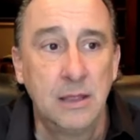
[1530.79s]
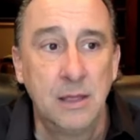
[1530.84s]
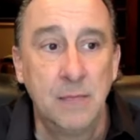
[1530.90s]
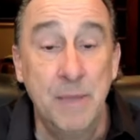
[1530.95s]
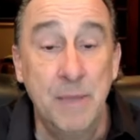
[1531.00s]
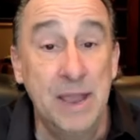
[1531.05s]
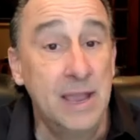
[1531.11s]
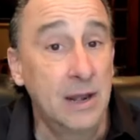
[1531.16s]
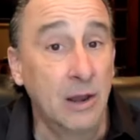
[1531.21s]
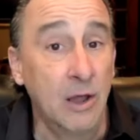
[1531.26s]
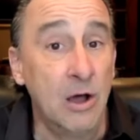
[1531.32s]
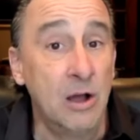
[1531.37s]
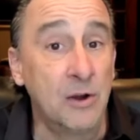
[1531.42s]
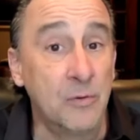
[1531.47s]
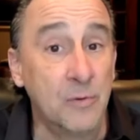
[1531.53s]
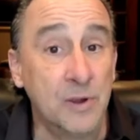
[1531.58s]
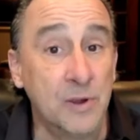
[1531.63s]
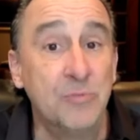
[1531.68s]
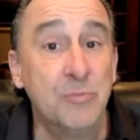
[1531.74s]
make it
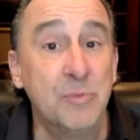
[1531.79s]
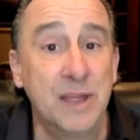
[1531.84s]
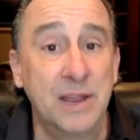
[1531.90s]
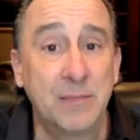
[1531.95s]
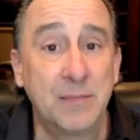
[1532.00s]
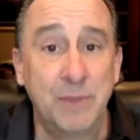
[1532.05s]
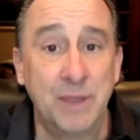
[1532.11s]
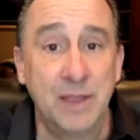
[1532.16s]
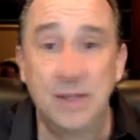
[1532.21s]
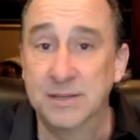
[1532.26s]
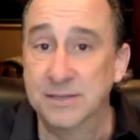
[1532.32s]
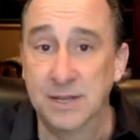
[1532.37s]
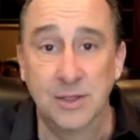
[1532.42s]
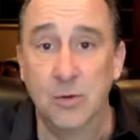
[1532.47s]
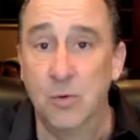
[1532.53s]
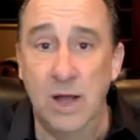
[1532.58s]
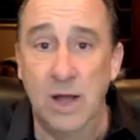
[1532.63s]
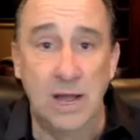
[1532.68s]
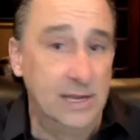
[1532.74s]
logarithmic because
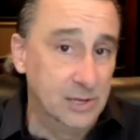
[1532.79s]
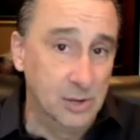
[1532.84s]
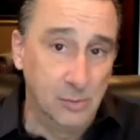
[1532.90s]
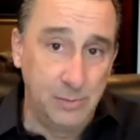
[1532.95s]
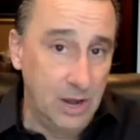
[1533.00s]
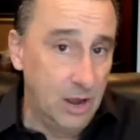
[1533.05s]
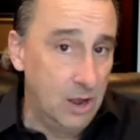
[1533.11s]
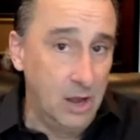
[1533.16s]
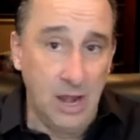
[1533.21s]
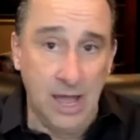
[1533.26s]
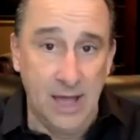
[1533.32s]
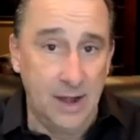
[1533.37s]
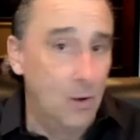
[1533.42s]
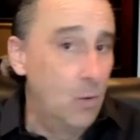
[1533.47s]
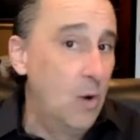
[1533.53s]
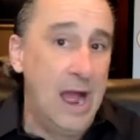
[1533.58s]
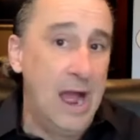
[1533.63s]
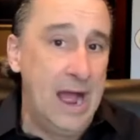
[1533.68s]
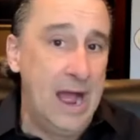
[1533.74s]
otherwise it'll be all out
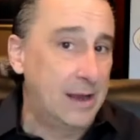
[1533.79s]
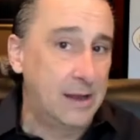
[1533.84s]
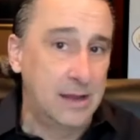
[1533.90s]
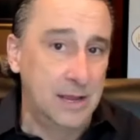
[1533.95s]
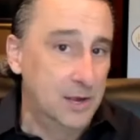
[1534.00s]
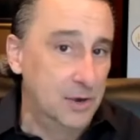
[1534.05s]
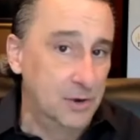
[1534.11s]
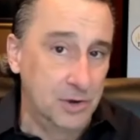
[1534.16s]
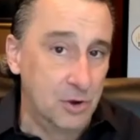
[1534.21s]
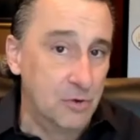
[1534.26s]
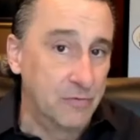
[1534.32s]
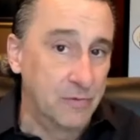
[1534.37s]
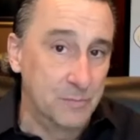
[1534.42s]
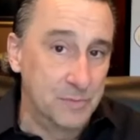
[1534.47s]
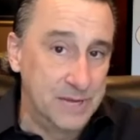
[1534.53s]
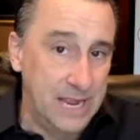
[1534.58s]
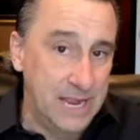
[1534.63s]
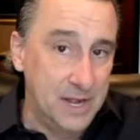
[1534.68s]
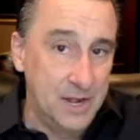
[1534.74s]
of whack, you know, to go from
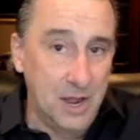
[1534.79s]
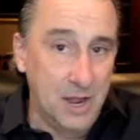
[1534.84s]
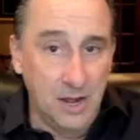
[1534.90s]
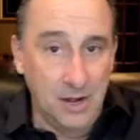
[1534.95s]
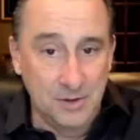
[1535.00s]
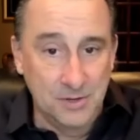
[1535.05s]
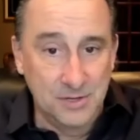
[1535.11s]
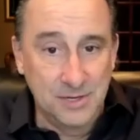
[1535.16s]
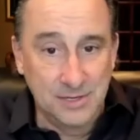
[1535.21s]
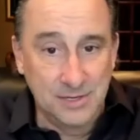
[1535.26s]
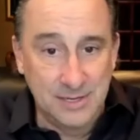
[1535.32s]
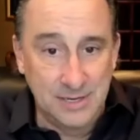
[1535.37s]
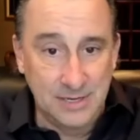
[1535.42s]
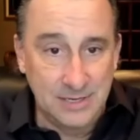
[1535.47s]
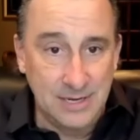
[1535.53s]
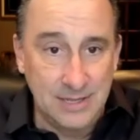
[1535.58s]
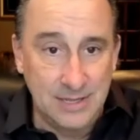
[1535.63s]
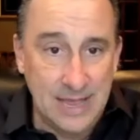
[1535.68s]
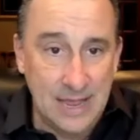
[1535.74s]
yeah. $10 to
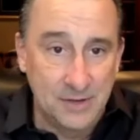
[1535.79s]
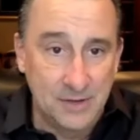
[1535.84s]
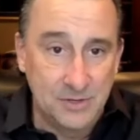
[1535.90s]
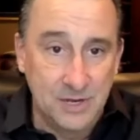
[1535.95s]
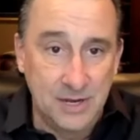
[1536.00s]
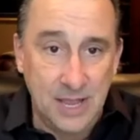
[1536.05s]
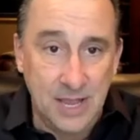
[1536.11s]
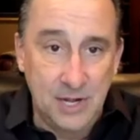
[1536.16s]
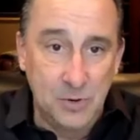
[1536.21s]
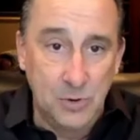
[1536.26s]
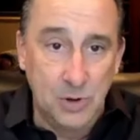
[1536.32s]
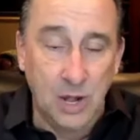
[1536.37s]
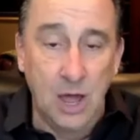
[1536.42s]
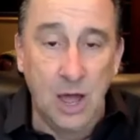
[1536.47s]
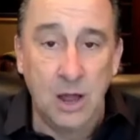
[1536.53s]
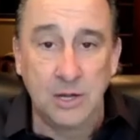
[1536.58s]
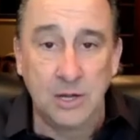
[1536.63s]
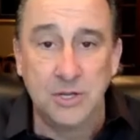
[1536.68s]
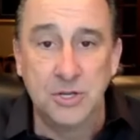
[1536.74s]
60,000. You got to do a
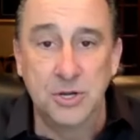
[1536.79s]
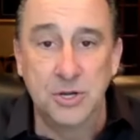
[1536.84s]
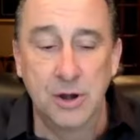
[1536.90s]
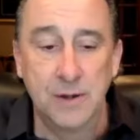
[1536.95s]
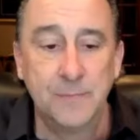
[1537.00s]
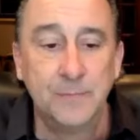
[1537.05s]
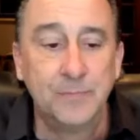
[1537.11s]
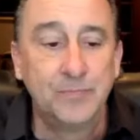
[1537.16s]
log sure. chart.